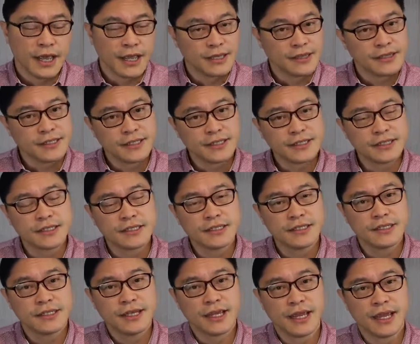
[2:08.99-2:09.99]
and these
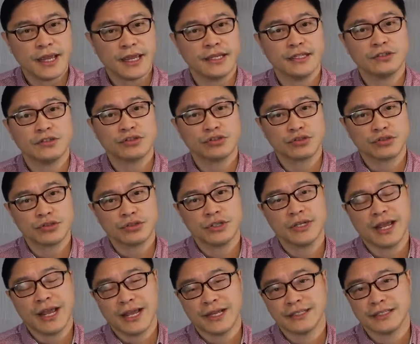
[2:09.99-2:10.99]
contain
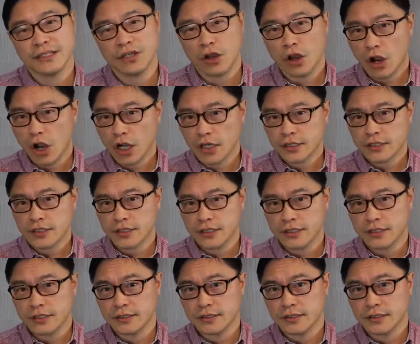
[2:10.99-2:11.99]
certain
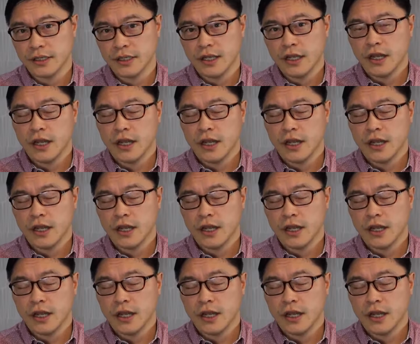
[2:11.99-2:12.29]
antioxidants,